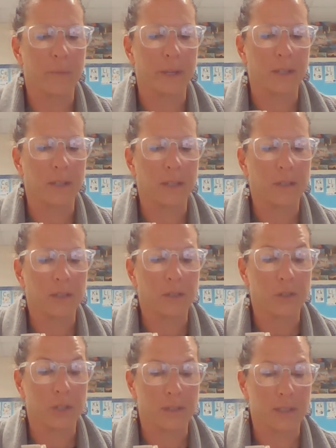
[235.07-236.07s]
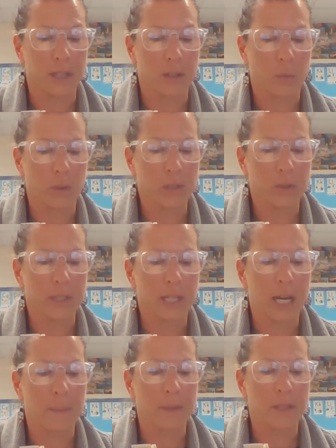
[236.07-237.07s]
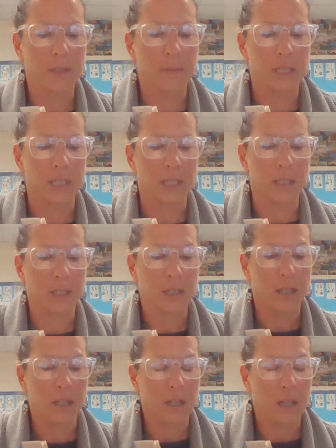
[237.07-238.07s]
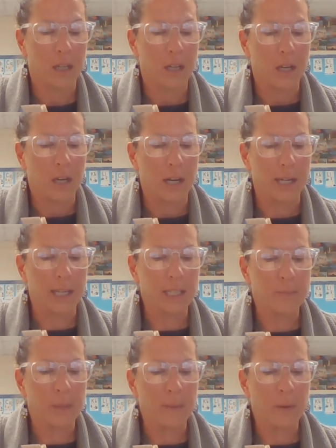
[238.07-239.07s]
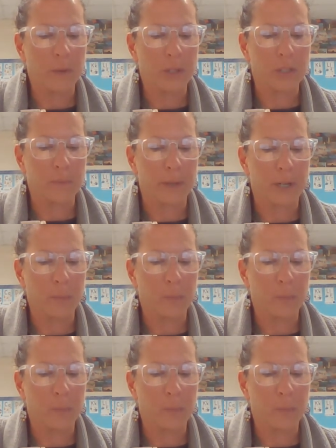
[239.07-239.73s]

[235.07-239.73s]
Ben, she said, what's going to happen to Minty? I guess maybe we just better